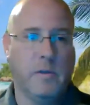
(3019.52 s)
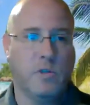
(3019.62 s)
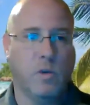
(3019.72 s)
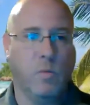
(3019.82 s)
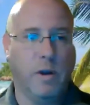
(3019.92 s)

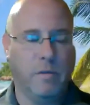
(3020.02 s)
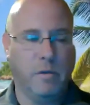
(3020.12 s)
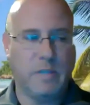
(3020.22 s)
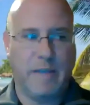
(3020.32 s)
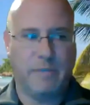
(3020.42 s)
So one of
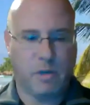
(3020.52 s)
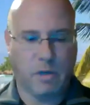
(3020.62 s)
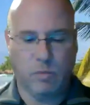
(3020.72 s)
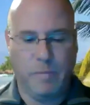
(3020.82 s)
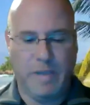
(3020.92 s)
those
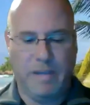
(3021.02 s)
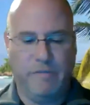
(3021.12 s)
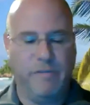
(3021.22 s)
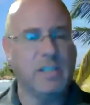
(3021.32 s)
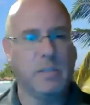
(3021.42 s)
avatars will be
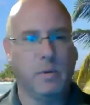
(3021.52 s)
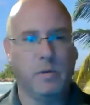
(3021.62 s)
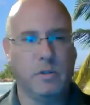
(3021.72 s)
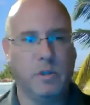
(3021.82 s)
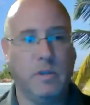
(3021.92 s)

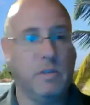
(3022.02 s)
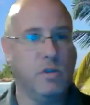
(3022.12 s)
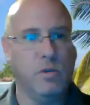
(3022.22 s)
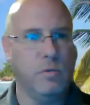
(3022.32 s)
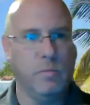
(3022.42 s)
invisible to the
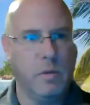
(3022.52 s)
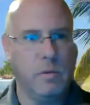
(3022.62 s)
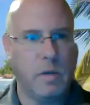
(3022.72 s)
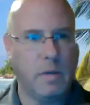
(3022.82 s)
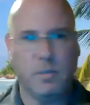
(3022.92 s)
Zoom
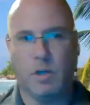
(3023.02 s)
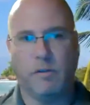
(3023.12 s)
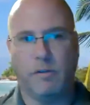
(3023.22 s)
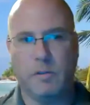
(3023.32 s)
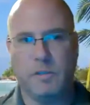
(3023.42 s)

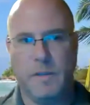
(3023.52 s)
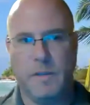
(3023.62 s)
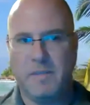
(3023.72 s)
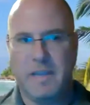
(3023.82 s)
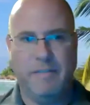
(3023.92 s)
observers,
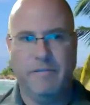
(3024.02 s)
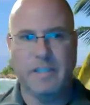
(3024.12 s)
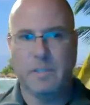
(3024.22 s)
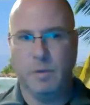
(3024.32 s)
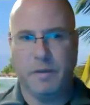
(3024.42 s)

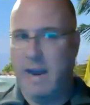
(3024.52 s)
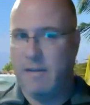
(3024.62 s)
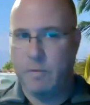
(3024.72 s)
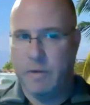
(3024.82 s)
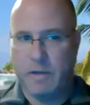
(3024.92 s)
invisible to
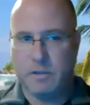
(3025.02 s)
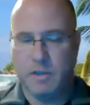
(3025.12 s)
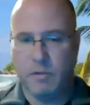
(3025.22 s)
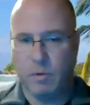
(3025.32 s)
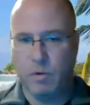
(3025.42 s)
everyone else
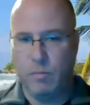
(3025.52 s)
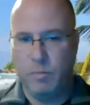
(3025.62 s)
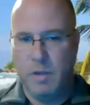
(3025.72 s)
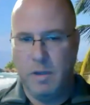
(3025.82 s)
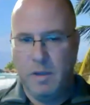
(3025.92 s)
in the
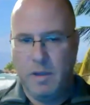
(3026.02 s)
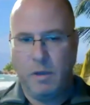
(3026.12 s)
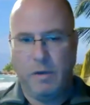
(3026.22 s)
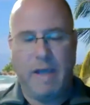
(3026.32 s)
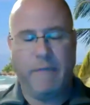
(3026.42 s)
room.
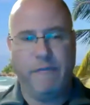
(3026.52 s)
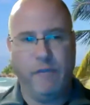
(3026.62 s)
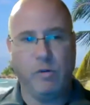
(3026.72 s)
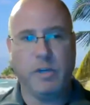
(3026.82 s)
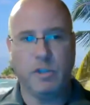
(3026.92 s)
They'll have
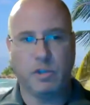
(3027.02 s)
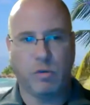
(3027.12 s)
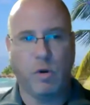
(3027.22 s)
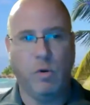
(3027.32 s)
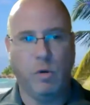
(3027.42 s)
full
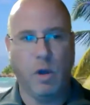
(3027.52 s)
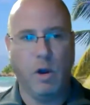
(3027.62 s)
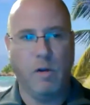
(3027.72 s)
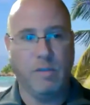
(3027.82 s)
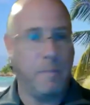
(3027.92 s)
control
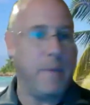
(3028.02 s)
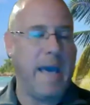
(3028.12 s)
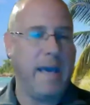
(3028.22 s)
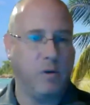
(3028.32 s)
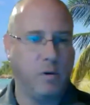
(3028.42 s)
over the
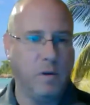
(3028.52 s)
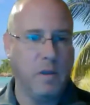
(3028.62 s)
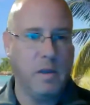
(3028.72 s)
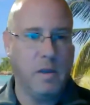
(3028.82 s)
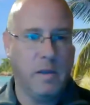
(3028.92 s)
panel
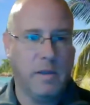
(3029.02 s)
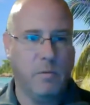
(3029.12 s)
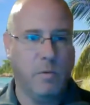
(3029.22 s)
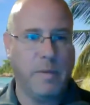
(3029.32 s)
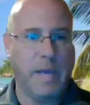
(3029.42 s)

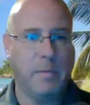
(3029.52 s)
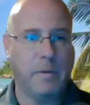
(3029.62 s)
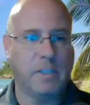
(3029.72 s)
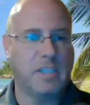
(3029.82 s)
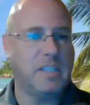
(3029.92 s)
that will be able
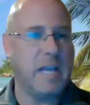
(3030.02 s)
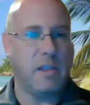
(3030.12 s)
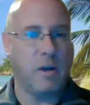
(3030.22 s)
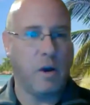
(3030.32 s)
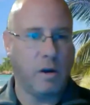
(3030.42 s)
to set
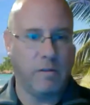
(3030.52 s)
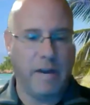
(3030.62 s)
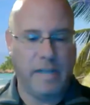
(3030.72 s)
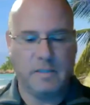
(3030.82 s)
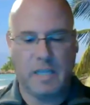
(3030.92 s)
the heart
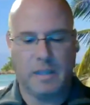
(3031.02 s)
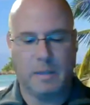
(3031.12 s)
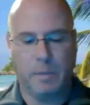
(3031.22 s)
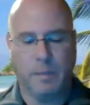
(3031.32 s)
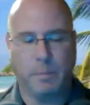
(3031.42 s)
rate, set the
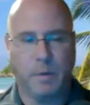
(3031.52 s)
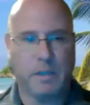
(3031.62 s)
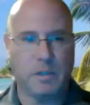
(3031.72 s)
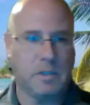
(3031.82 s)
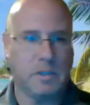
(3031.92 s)
blood
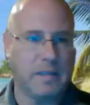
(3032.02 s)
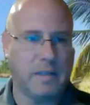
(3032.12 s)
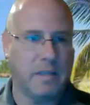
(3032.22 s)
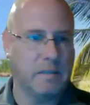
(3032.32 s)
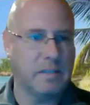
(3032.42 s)
pressure, set
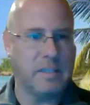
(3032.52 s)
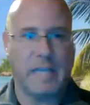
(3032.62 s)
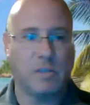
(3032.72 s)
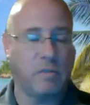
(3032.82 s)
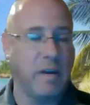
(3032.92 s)
the
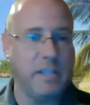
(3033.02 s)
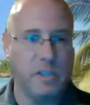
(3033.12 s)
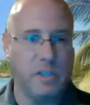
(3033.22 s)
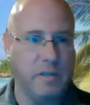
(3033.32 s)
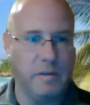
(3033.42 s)

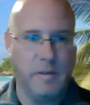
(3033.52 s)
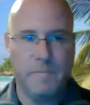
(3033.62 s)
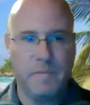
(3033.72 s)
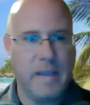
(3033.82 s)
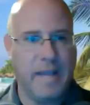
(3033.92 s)
saturation,
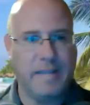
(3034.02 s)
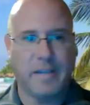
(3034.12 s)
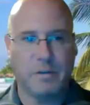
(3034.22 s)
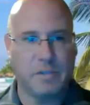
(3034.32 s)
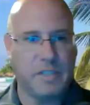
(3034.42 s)

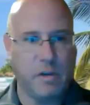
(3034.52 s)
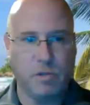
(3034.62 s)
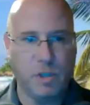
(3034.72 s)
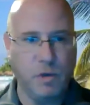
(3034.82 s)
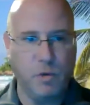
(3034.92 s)
end-tidal
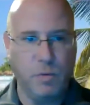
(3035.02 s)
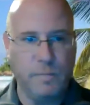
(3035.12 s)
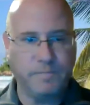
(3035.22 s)
CO2.